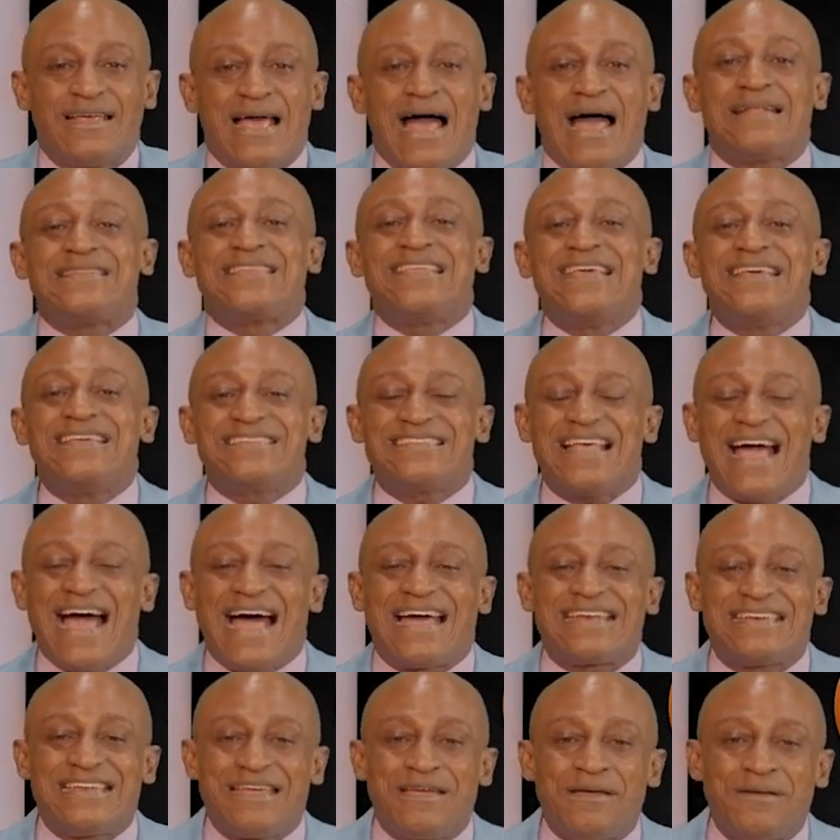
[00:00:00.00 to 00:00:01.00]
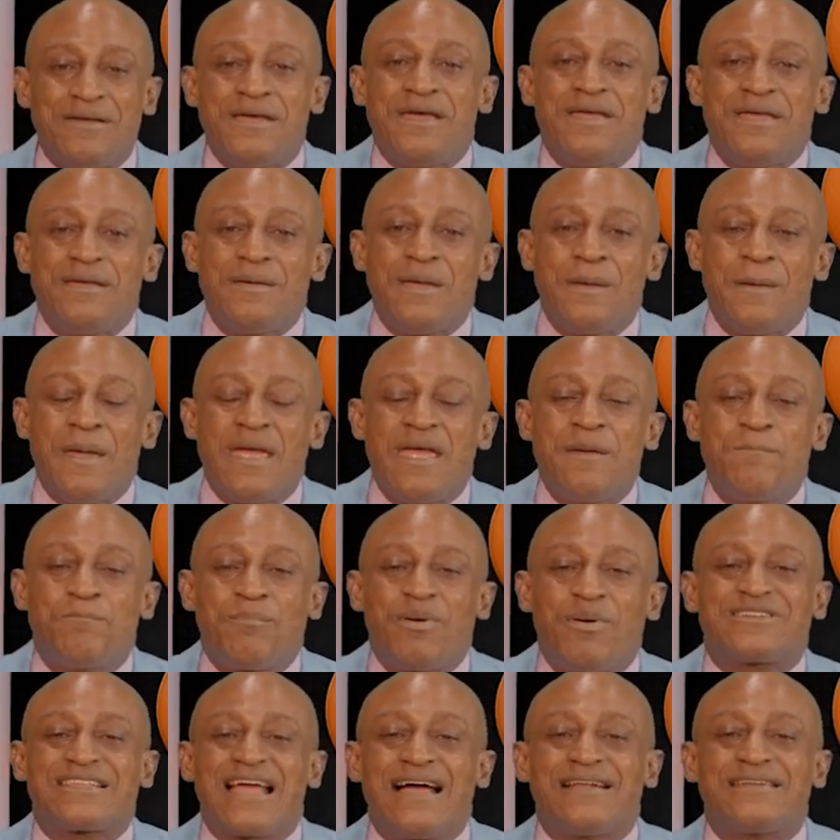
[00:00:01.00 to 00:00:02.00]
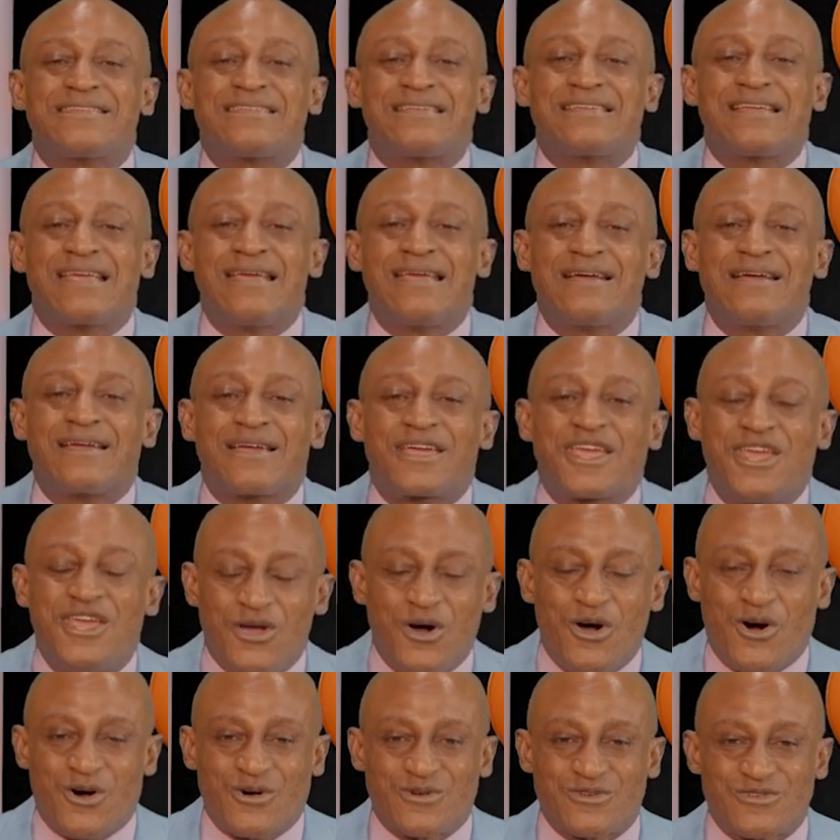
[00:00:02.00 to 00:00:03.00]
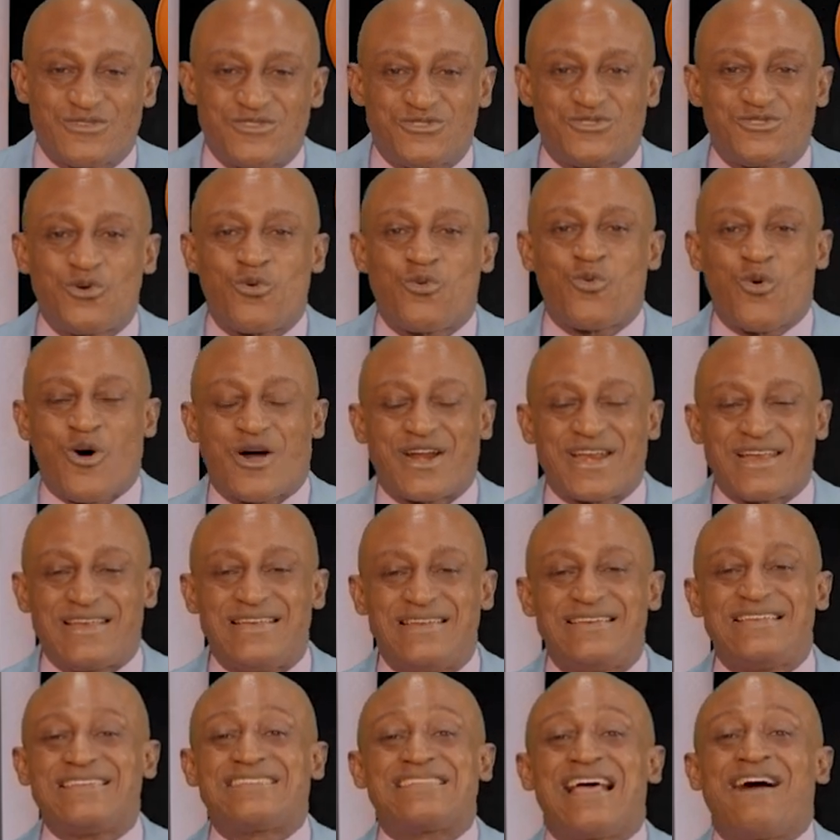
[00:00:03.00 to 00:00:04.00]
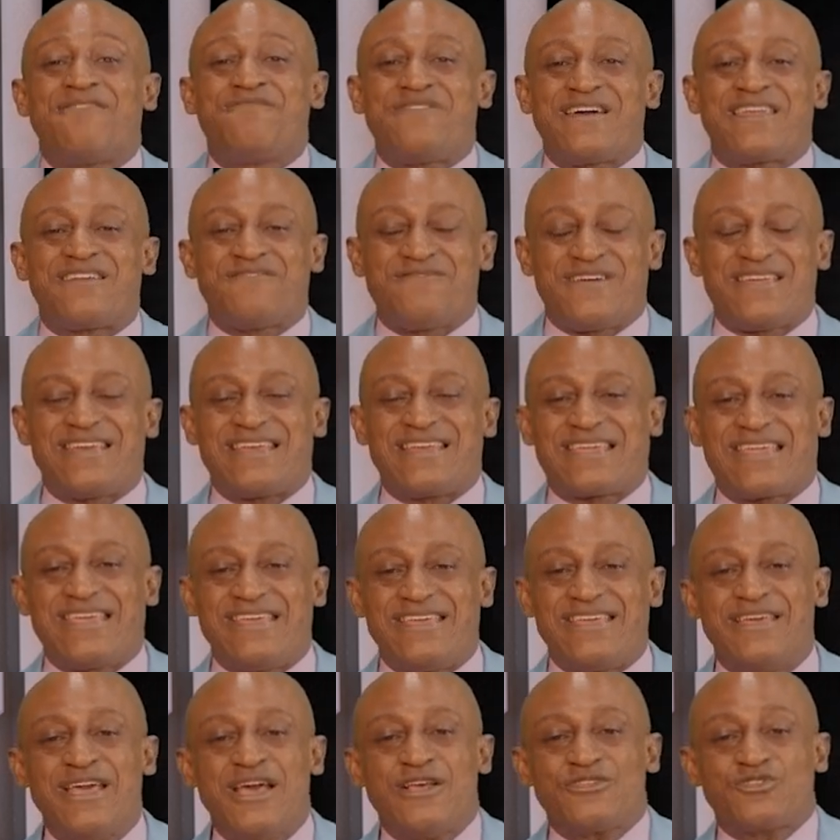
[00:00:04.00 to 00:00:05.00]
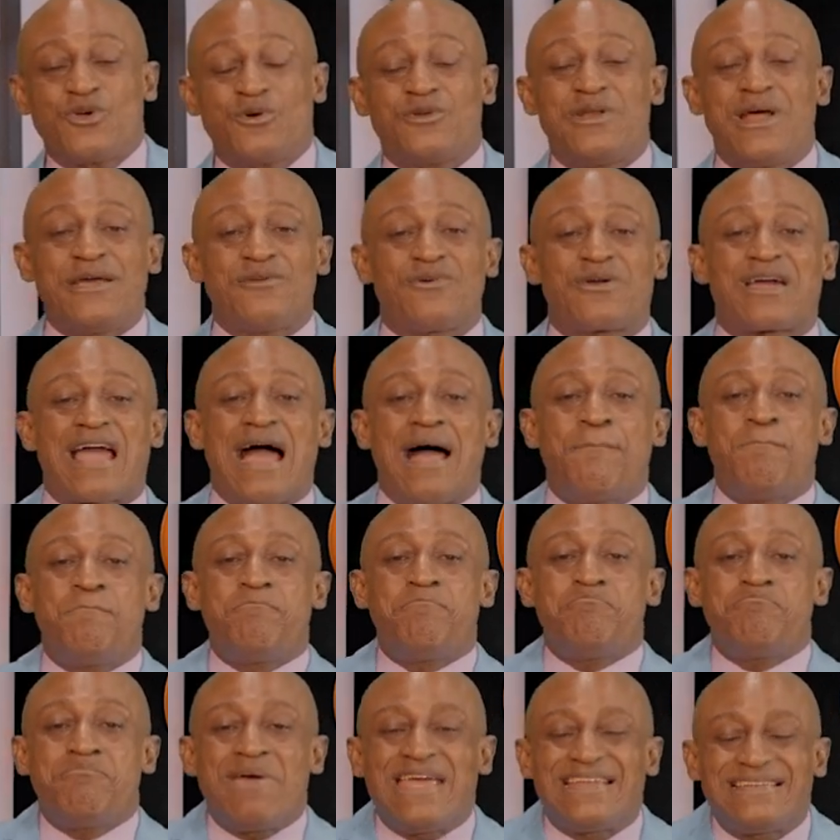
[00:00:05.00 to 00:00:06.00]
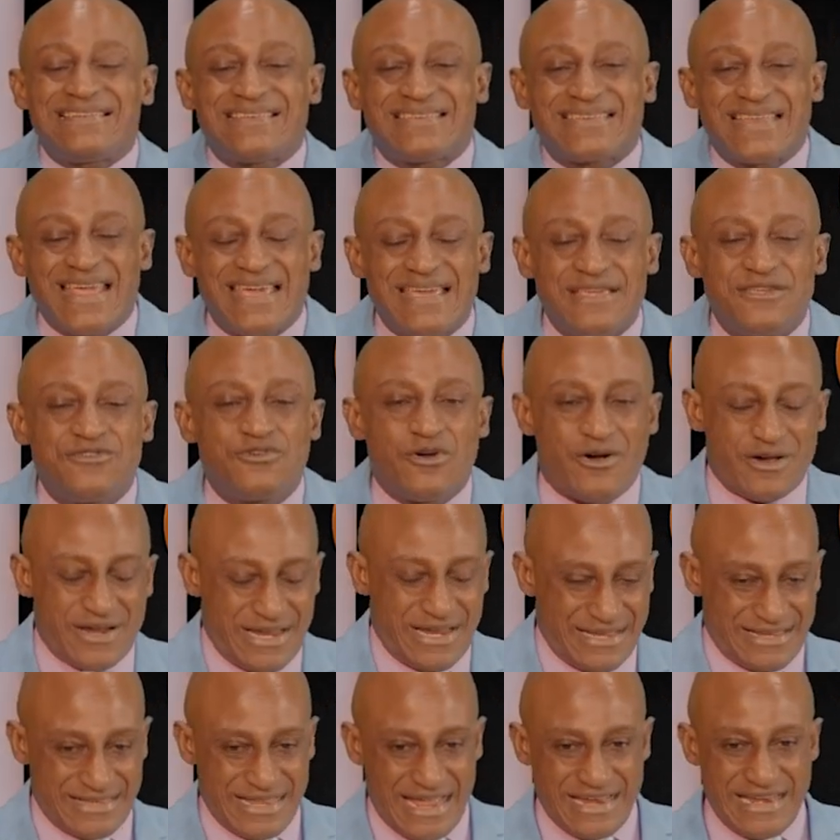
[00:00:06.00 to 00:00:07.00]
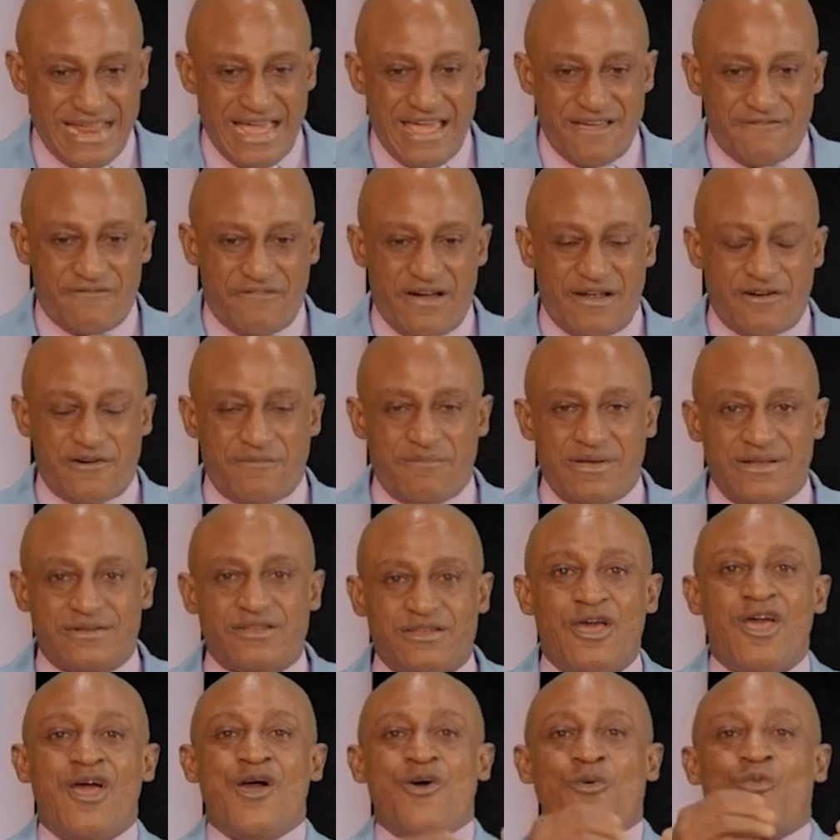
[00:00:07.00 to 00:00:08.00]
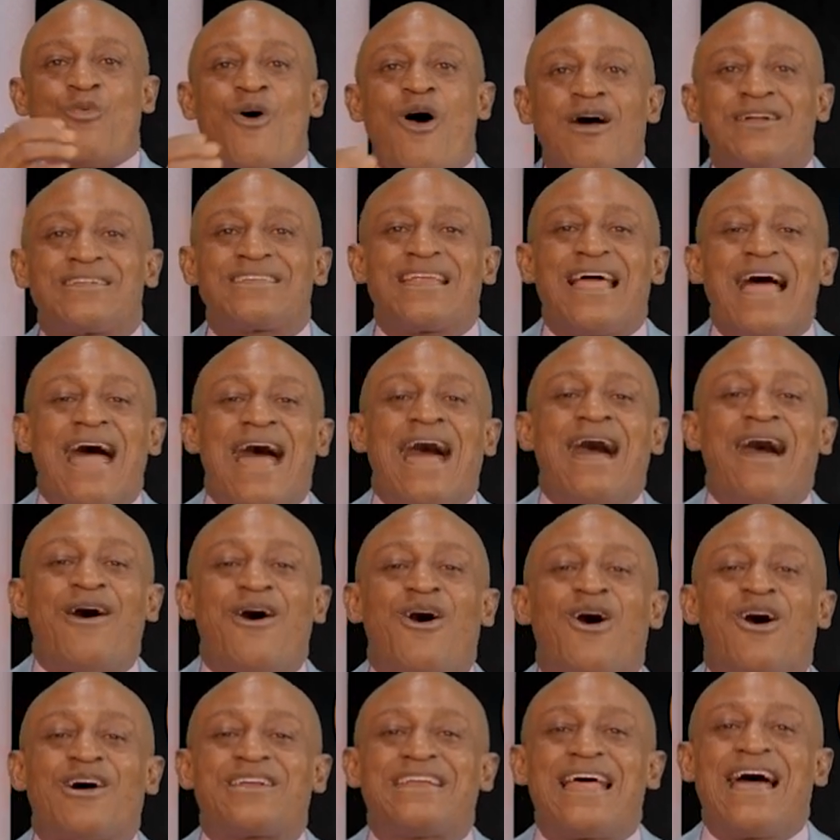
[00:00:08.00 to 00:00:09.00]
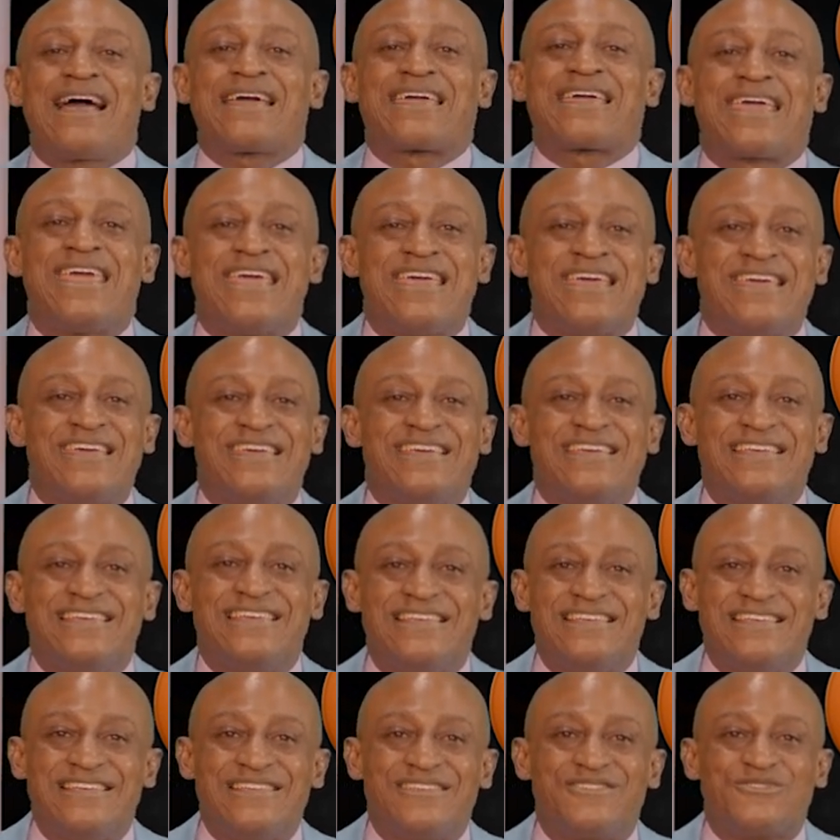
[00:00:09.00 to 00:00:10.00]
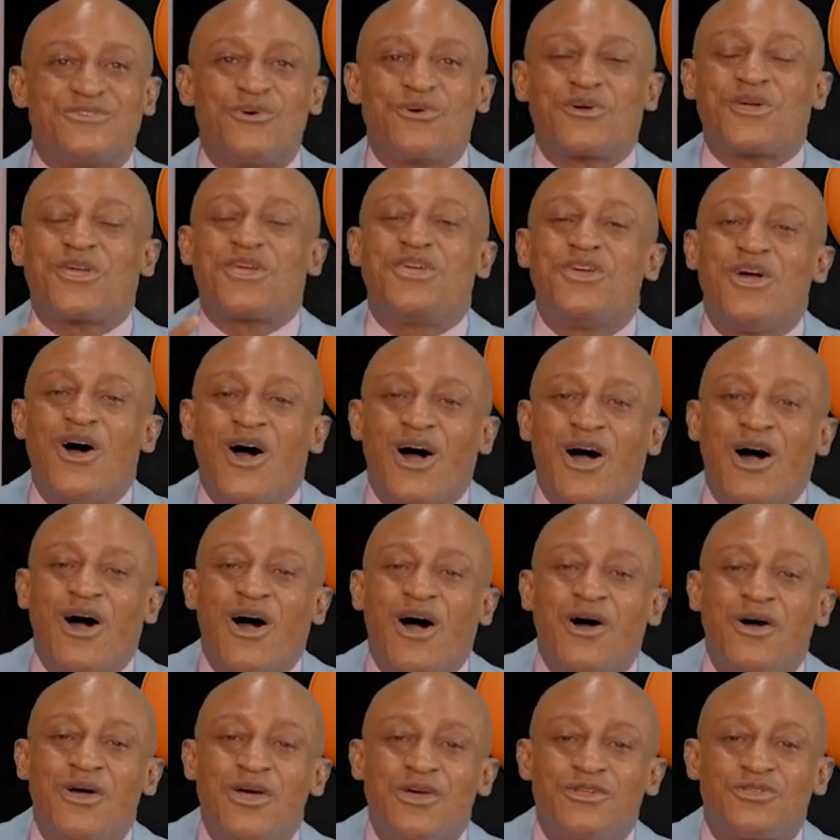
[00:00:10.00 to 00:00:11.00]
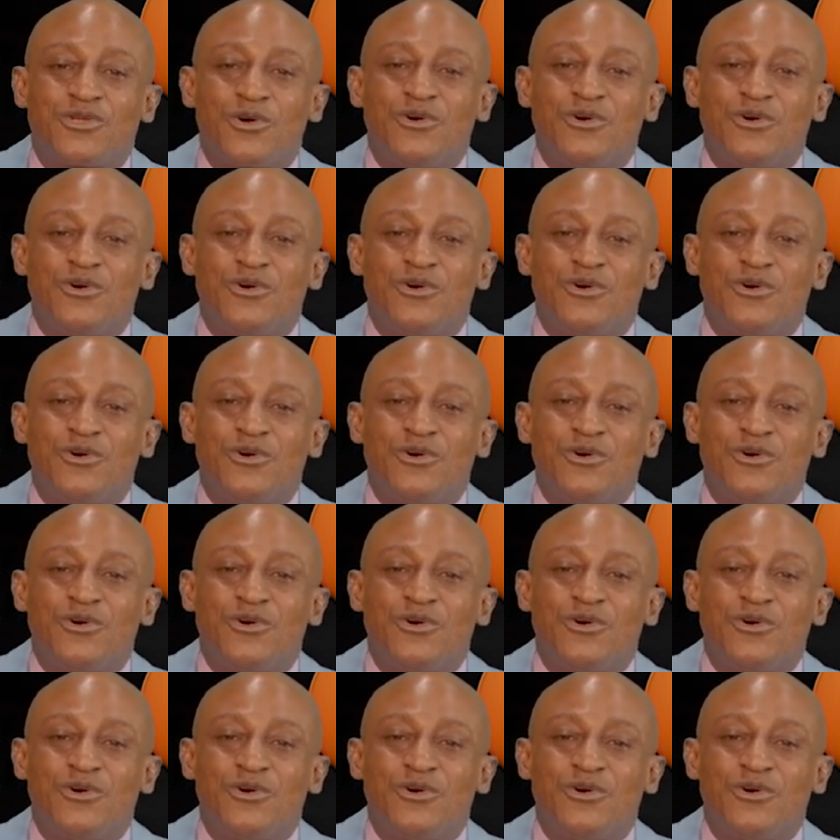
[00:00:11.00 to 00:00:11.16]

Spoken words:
And these are the important cures to worry. These are very, very key so that you can maintain your internal environment. What are other keys to curing